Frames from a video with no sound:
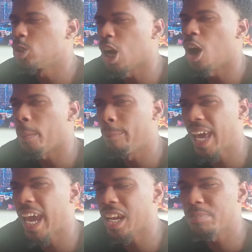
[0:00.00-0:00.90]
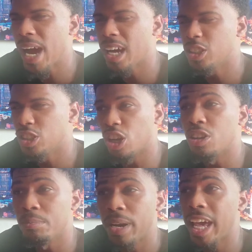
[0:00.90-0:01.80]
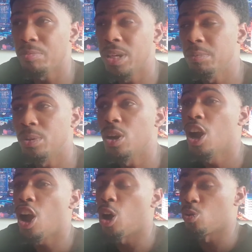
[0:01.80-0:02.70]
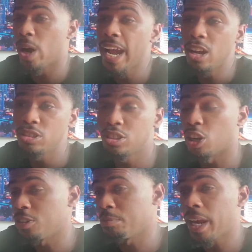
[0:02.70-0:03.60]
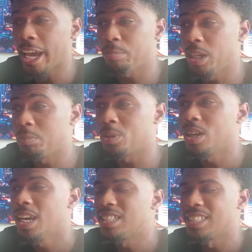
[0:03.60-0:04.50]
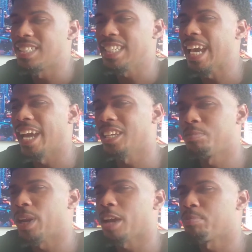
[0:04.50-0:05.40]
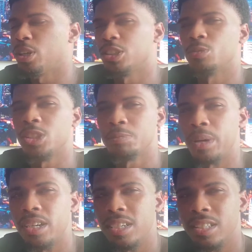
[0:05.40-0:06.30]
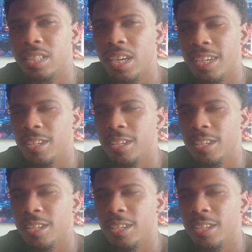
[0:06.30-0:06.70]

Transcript: talk bad about certain black people around certain black people to see how this black person responds.